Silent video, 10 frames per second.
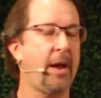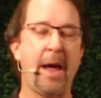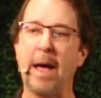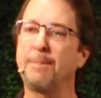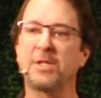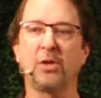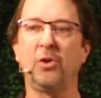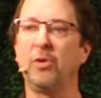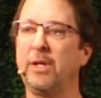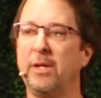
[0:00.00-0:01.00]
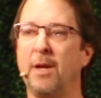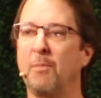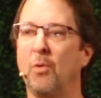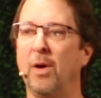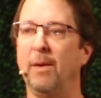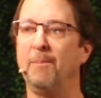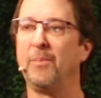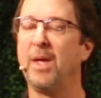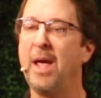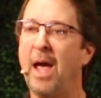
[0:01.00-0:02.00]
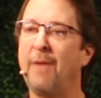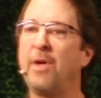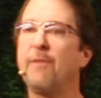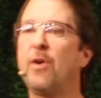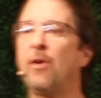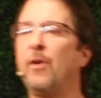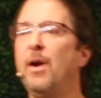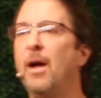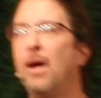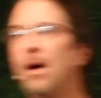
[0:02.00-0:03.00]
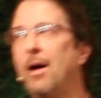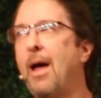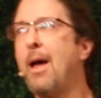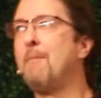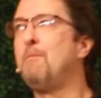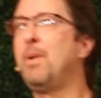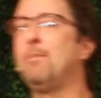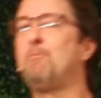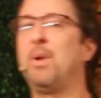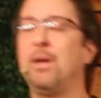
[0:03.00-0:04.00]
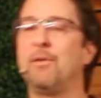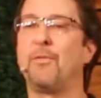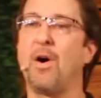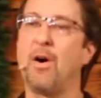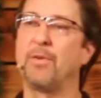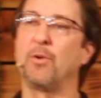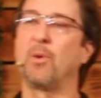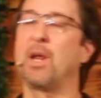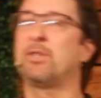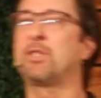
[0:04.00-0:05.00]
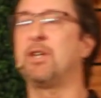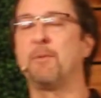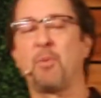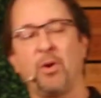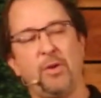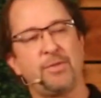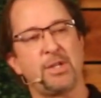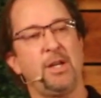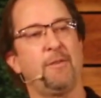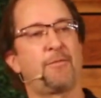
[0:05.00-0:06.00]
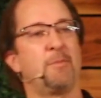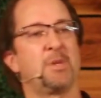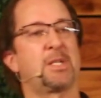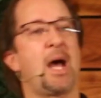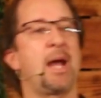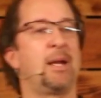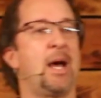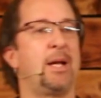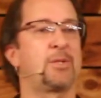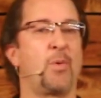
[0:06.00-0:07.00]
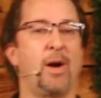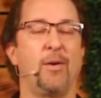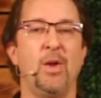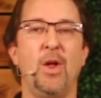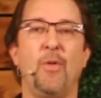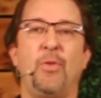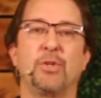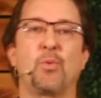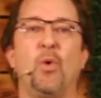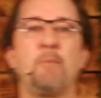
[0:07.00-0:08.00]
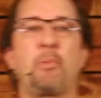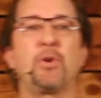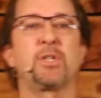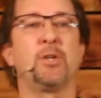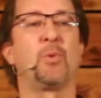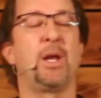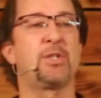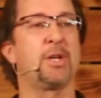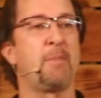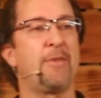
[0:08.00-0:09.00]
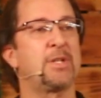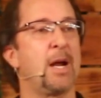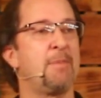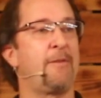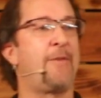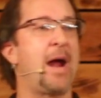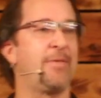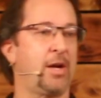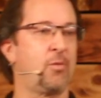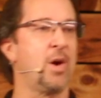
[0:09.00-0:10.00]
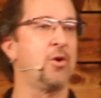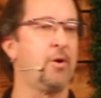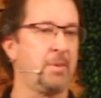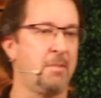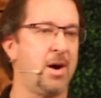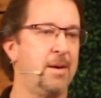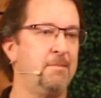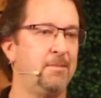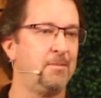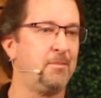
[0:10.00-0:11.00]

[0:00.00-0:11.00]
Absolutely the number one. Have you ever uh, been involved in a relationship or you've seen from the sidelines where there's one person in a relationship, every time they fight, they run home to mom?